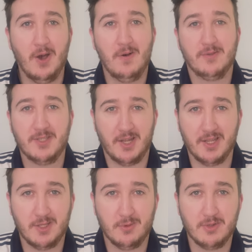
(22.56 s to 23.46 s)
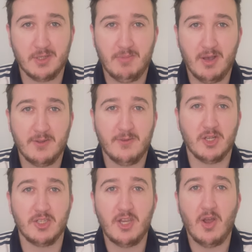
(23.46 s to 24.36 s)
of Sunny Talk Spurs for
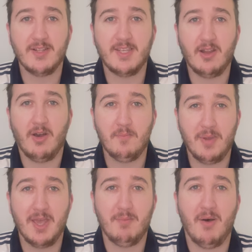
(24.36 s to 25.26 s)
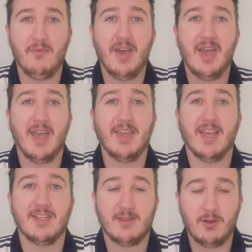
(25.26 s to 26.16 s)
just 99p a month and
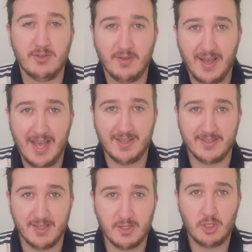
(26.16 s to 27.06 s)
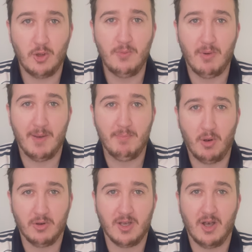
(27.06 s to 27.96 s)
get exclusive access to my
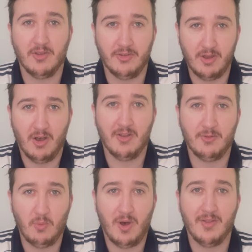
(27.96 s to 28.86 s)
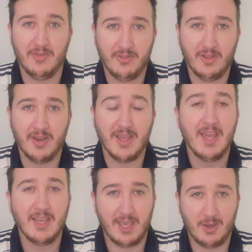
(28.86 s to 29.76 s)
podcast, Nice One Sunny.
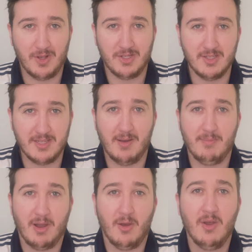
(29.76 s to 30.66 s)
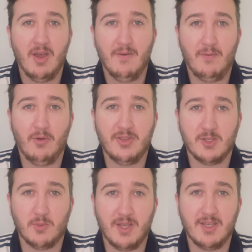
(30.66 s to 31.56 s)
Get your questions down below for
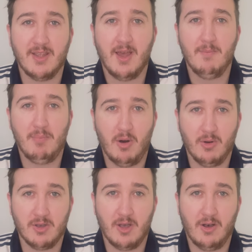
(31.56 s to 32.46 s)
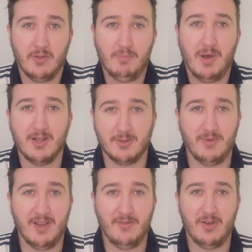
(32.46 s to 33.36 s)
this week's podcast, but
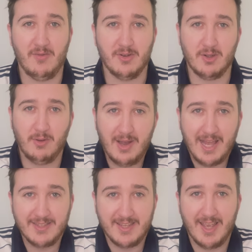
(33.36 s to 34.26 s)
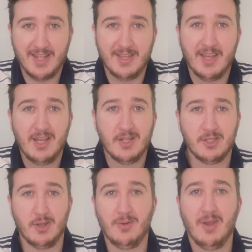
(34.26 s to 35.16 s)
without further ado, let's get
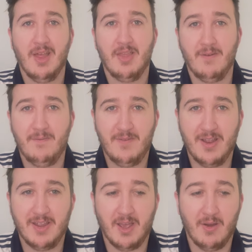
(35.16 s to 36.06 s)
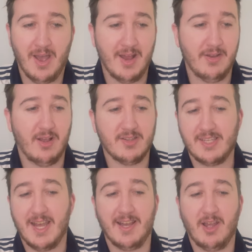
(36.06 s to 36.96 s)
into the video. And
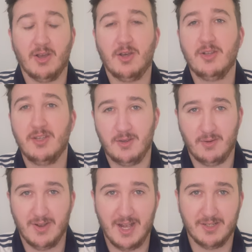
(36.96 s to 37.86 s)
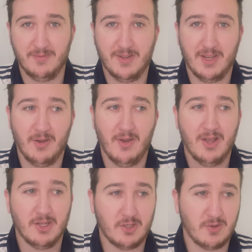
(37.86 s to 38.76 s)
sadly, I couldn't do a reaction video
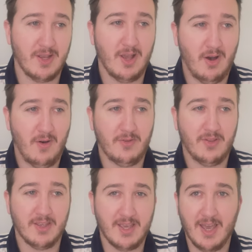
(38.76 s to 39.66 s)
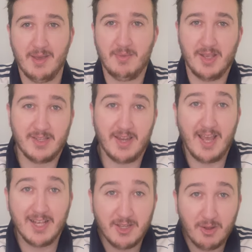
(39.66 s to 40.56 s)
straight after the game yesterday
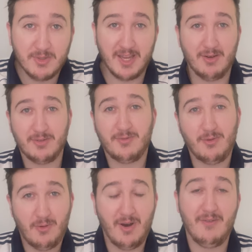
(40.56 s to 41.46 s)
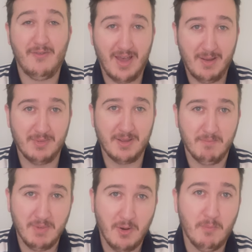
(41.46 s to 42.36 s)
as I was out for a family
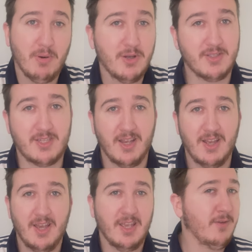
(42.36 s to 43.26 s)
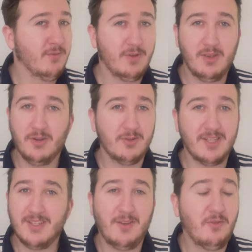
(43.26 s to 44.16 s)
meal. But you've got
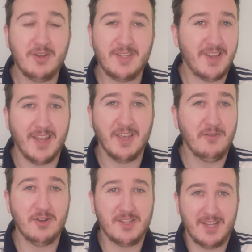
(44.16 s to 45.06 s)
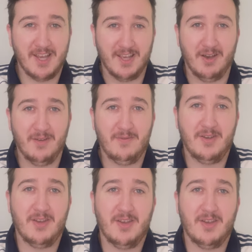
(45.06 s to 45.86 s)
it today. I've